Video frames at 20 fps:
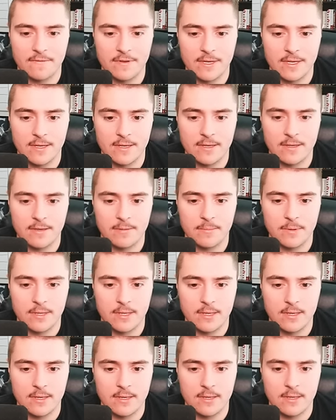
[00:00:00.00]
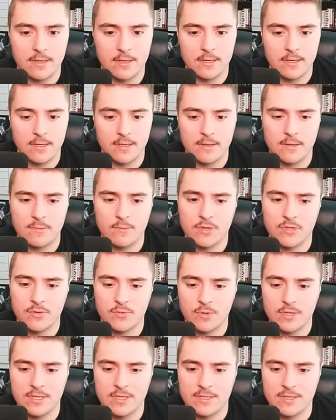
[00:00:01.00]
him the, which
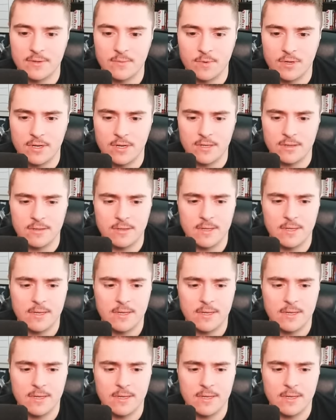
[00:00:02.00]
one does he want?